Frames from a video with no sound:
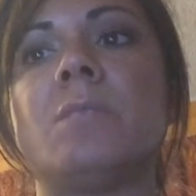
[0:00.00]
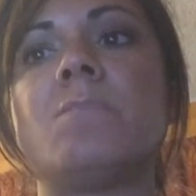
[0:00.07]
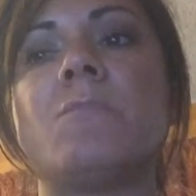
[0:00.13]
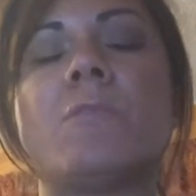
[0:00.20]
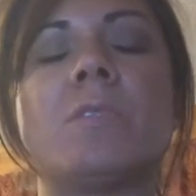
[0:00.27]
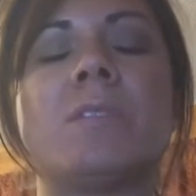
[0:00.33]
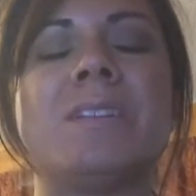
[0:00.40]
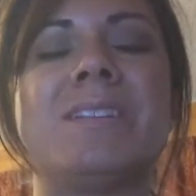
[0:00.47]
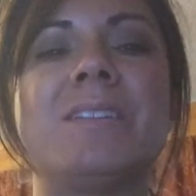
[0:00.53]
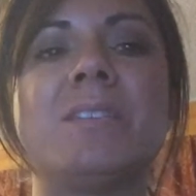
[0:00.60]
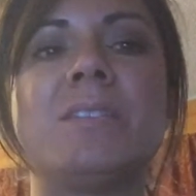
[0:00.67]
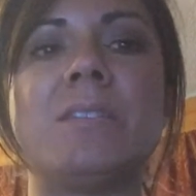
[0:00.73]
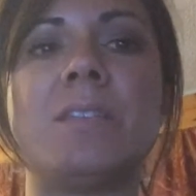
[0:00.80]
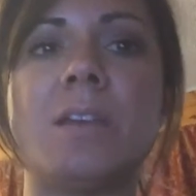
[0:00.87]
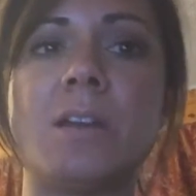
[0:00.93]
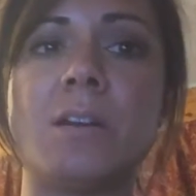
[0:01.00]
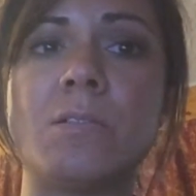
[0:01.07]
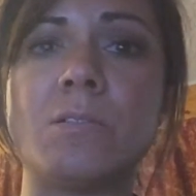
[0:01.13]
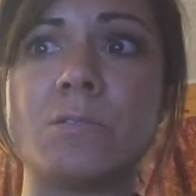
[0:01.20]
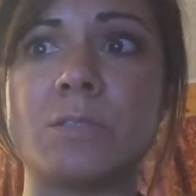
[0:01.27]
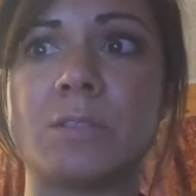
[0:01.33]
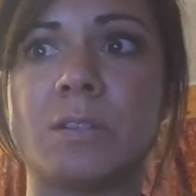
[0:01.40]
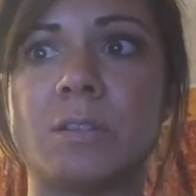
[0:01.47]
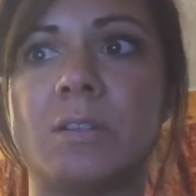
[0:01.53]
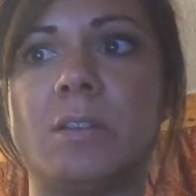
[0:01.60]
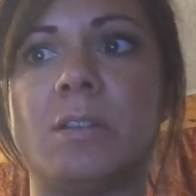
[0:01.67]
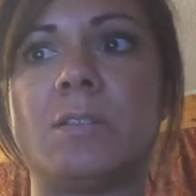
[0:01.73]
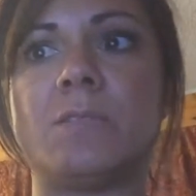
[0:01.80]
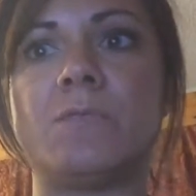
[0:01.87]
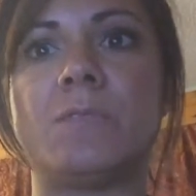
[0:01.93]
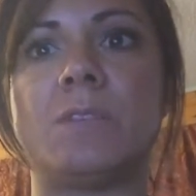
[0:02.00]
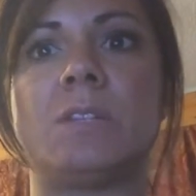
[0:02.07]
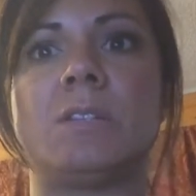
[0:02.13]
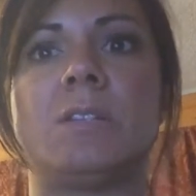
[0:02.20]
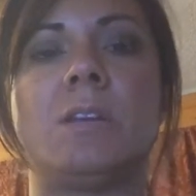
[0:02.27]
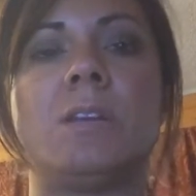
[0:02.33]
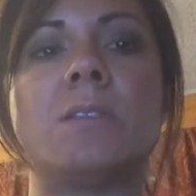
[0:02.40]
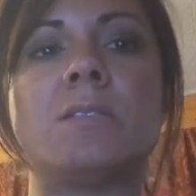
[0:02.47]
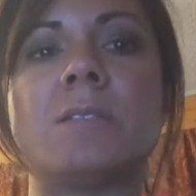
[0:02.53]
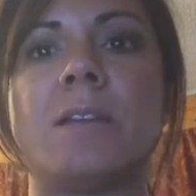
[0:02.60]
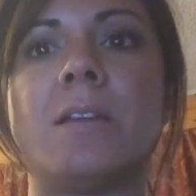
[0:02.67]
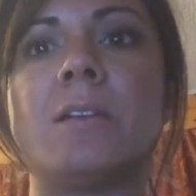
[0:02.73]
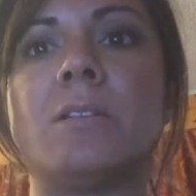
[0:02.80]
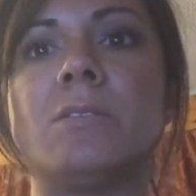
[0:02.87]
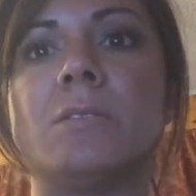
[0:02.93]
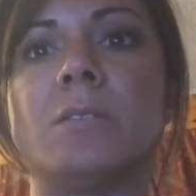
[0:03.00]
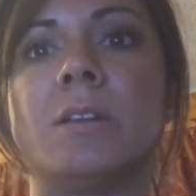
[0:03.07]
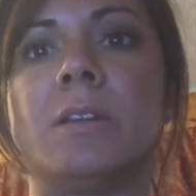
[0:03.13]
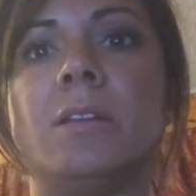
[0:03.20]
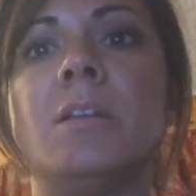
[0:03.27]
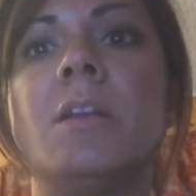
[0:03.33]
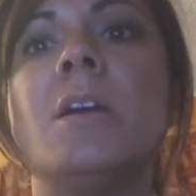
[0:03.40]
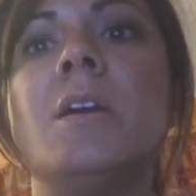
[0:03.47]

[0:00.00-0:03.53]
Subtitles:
in more than 1,000 infant deaths annually.